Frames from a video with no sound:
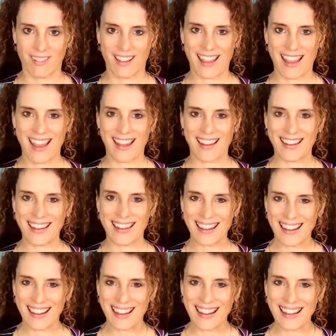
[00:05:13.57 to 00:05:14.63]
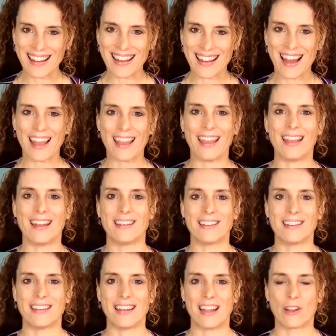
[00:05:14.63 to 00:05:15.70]
can ignite
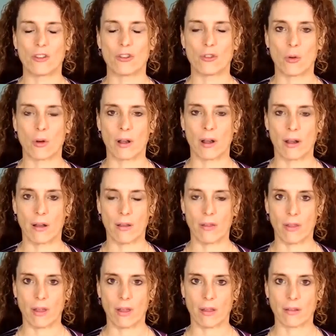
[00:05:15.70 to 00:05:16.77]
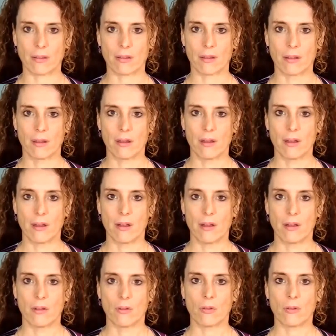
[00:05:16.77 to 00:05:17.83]
extraordinary things.
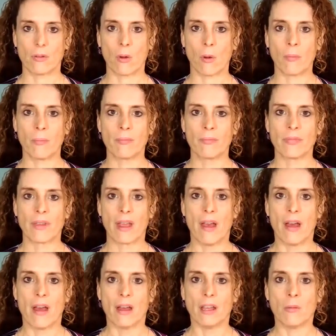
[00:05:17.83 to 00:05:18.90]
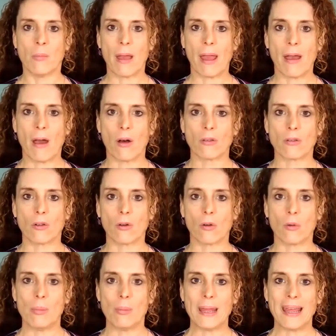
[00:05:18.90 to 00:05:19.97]
So you may also
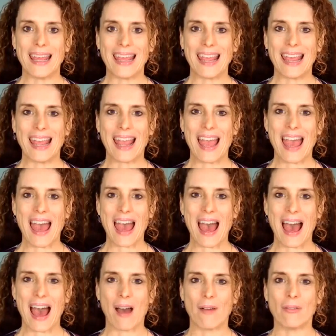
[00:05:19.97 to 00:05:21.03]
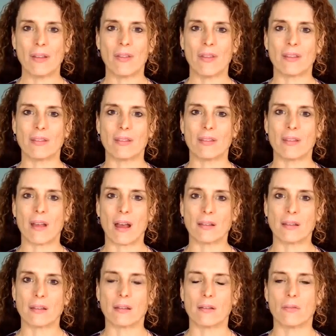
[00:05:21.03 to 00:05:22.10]
be having this
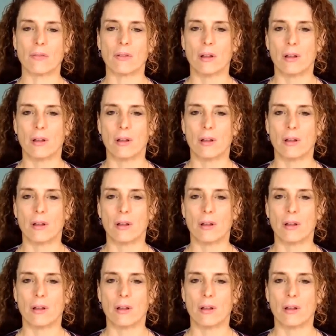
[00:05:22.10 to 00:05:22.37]
sense of